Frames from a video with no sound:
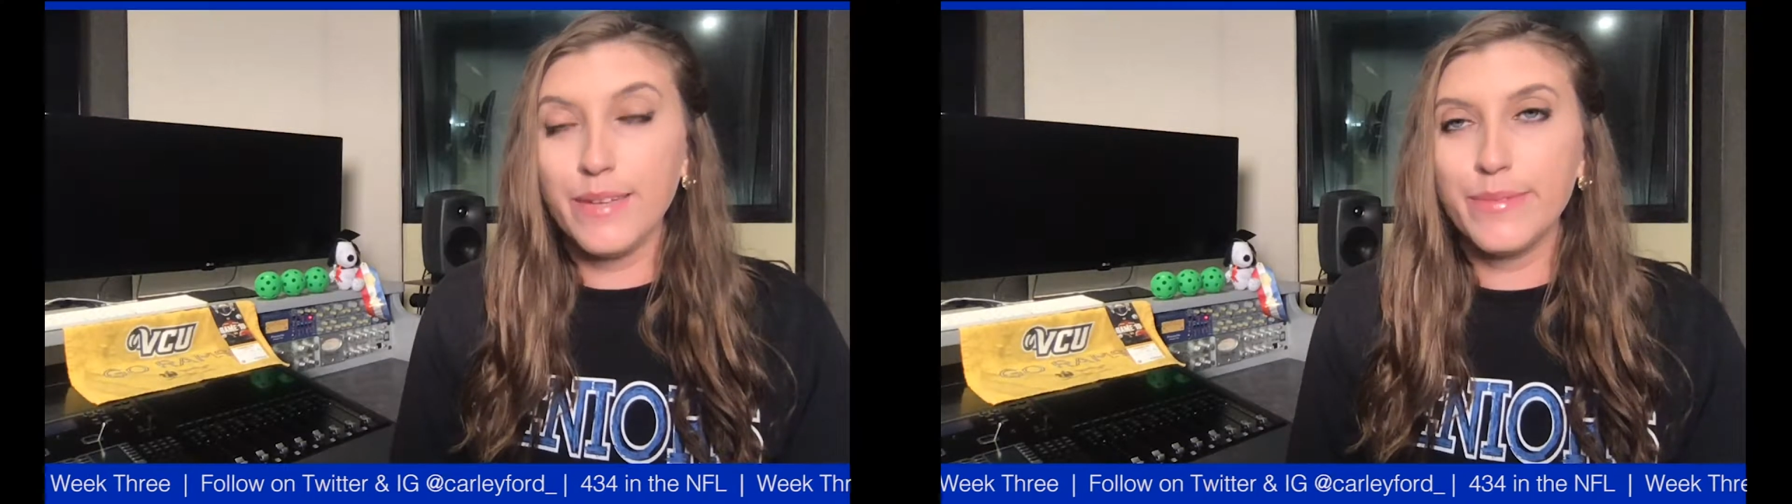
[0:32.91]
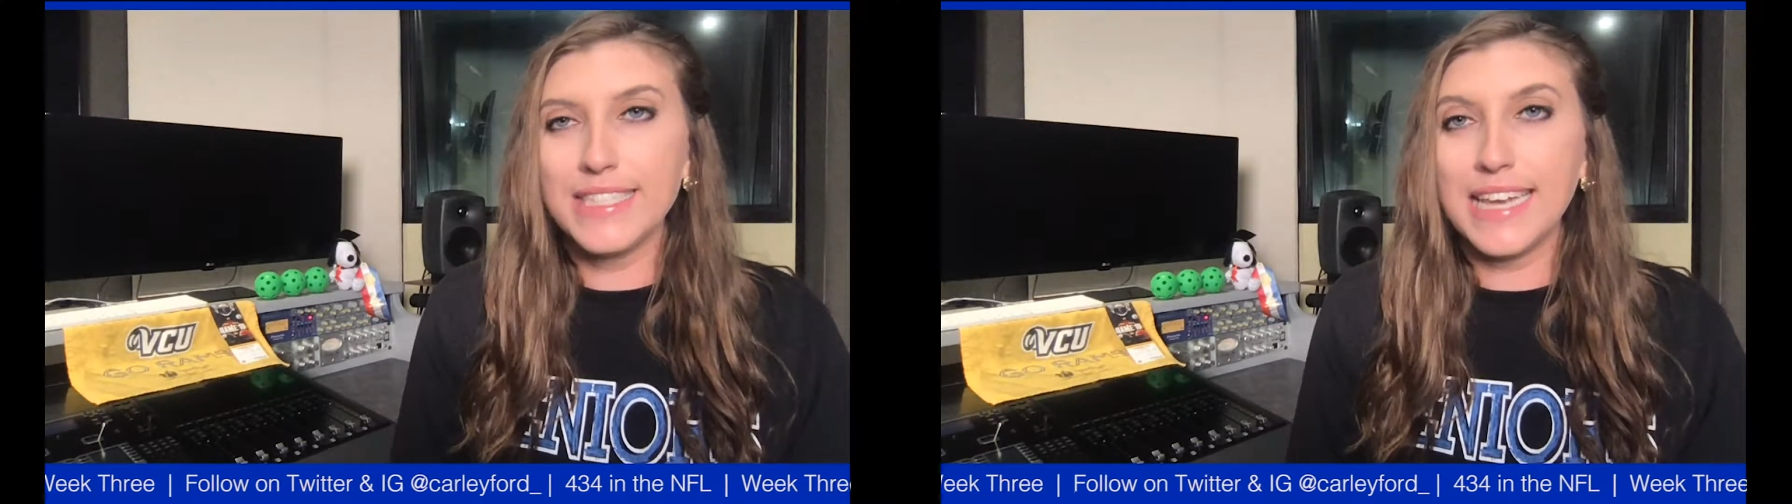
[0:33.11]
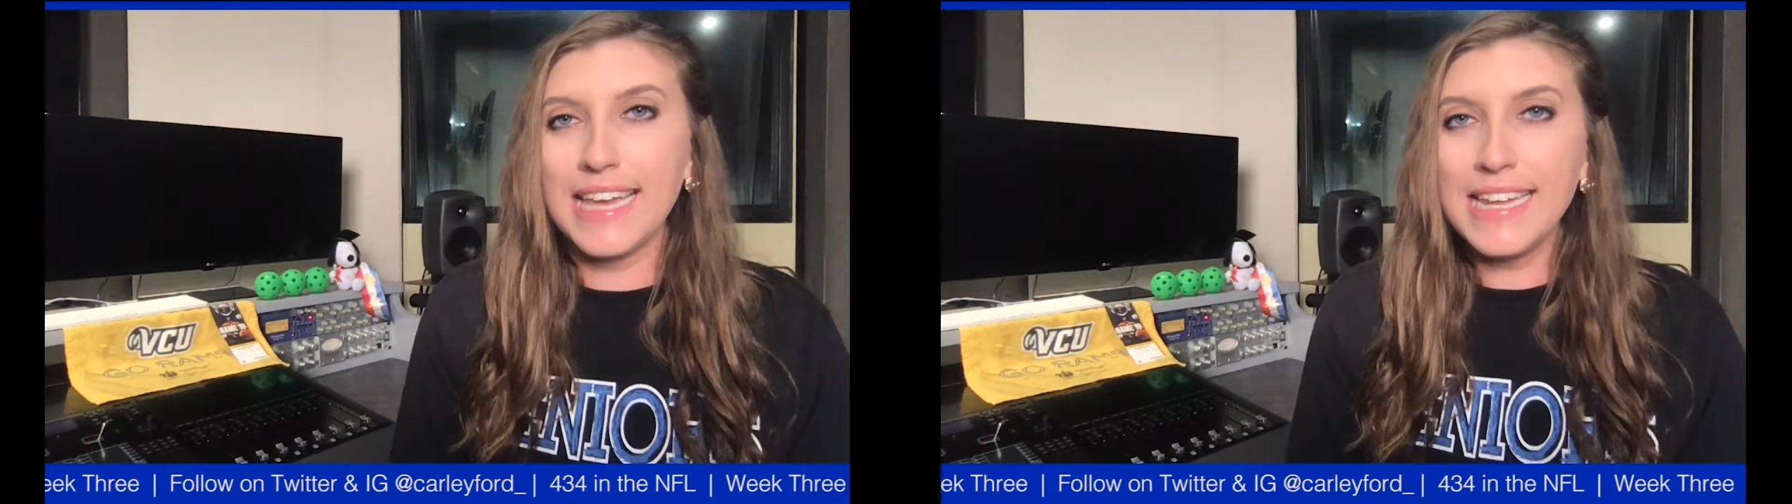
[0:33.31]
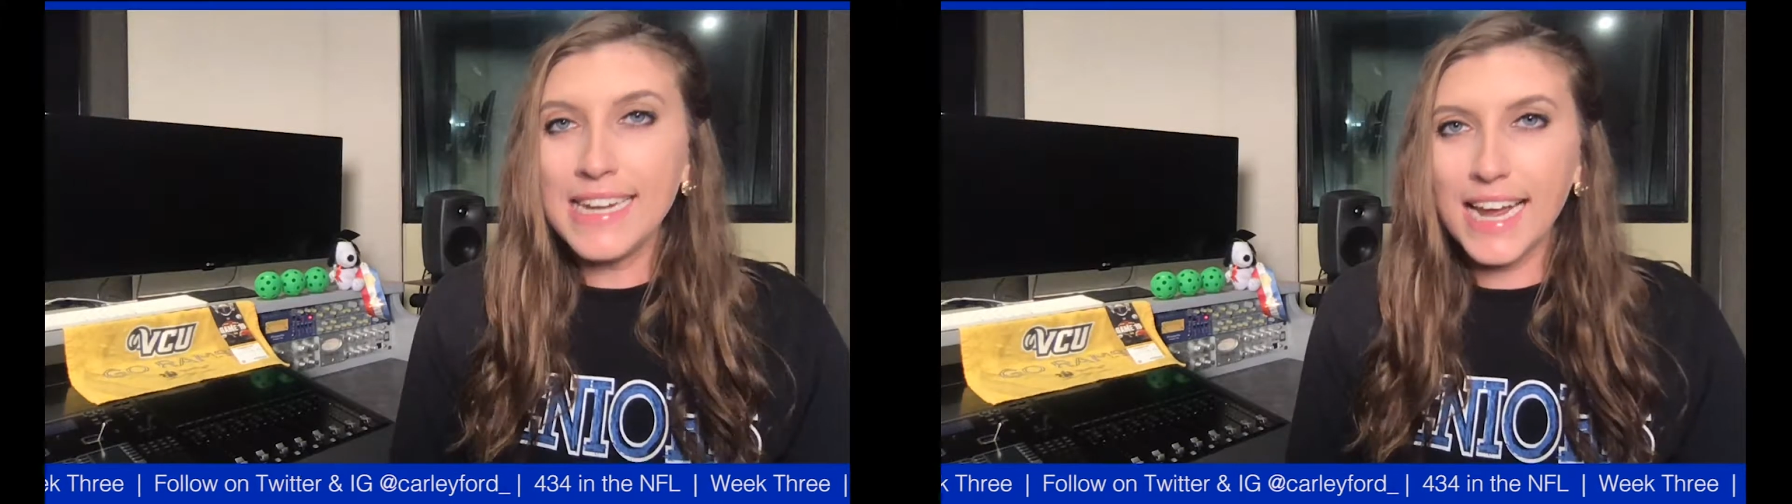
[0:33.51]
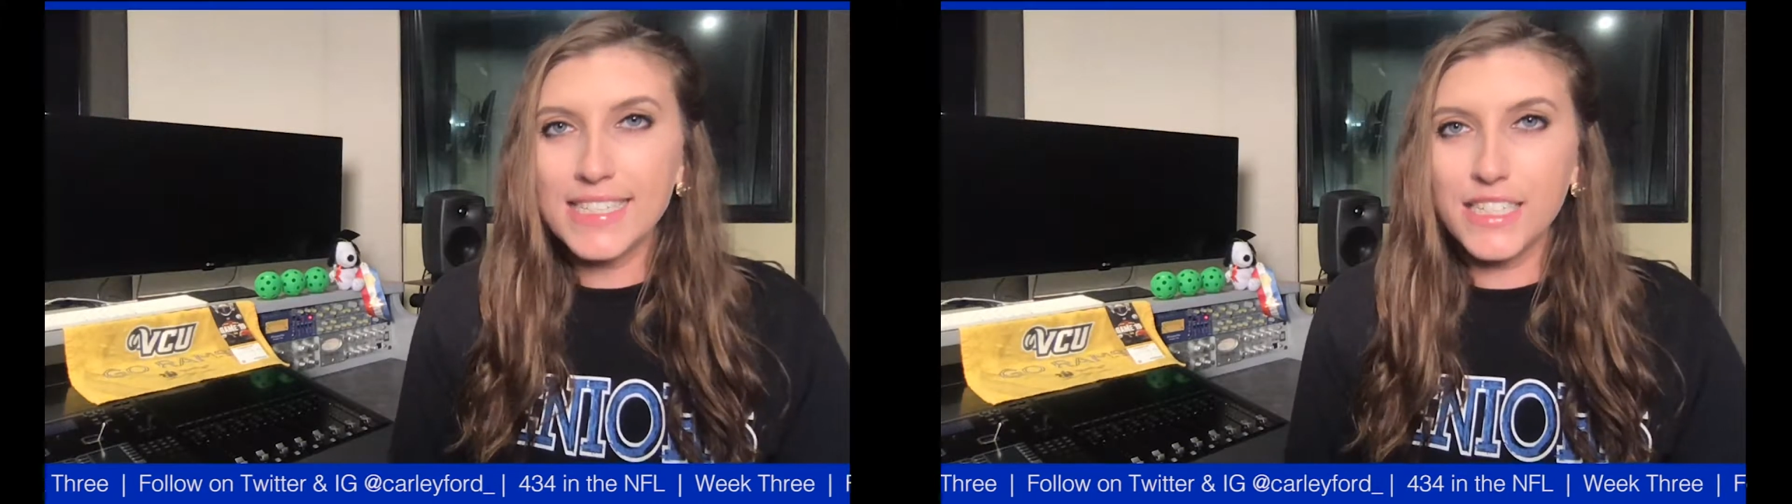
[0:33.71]
He was
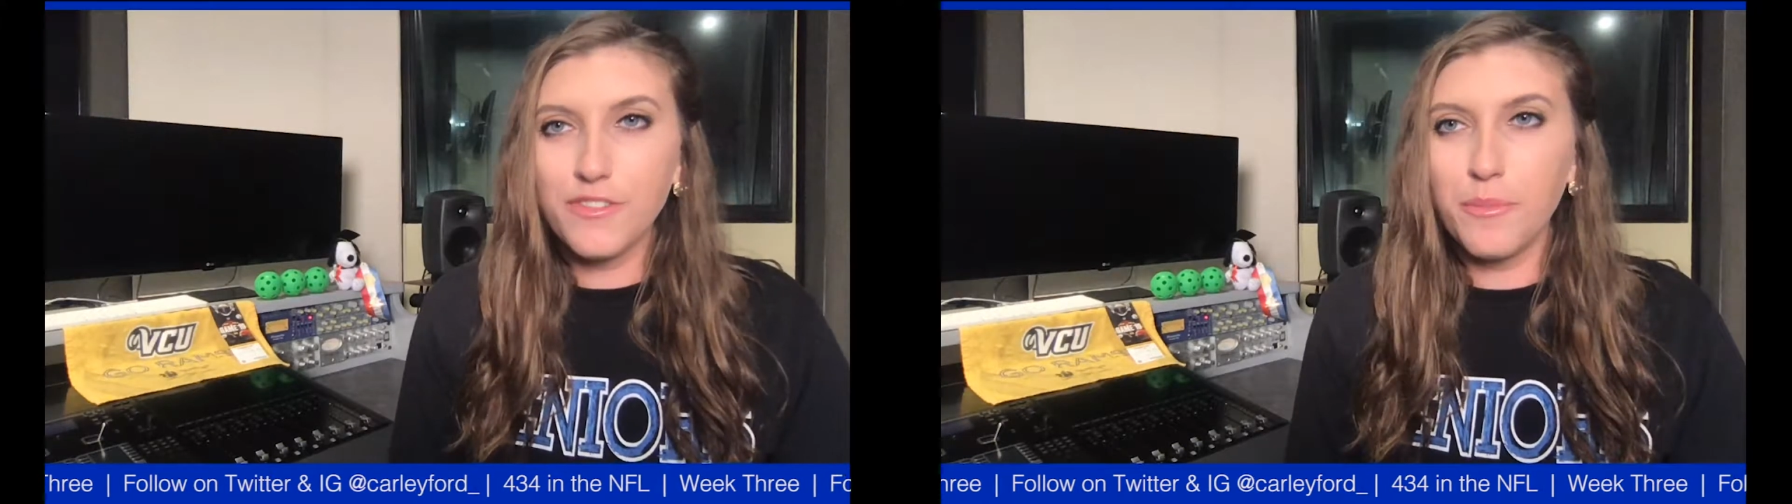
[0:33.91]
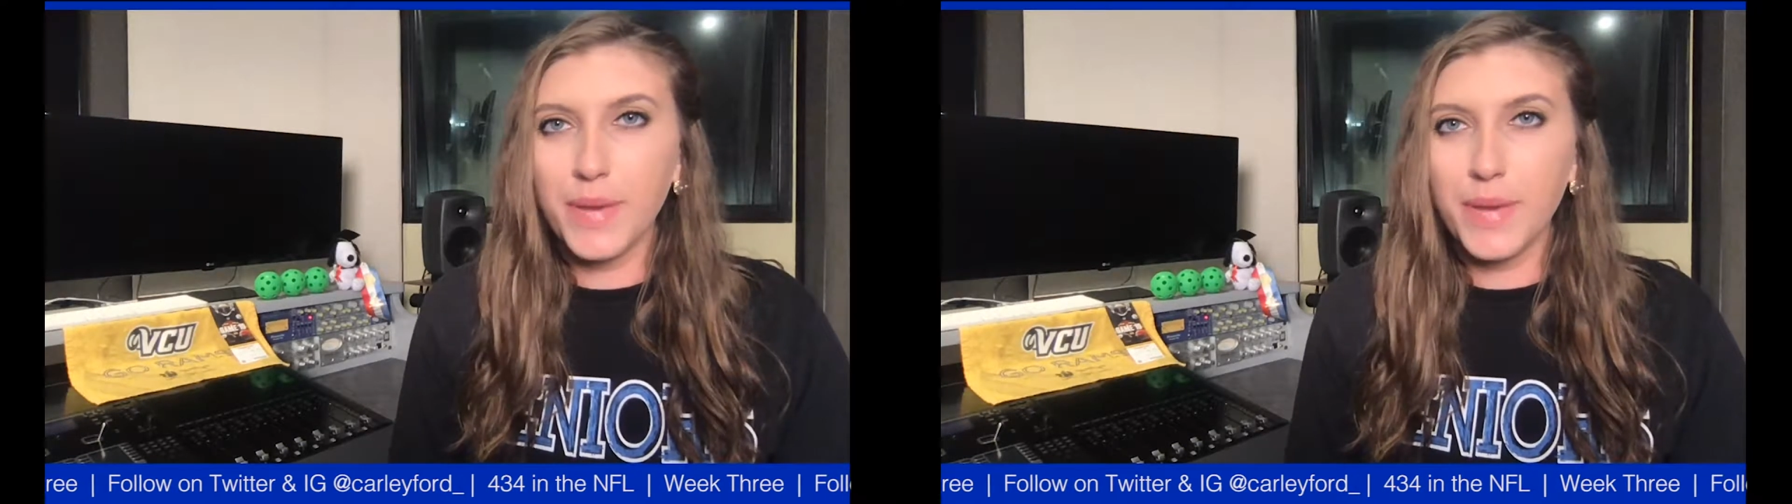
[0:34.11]
inactive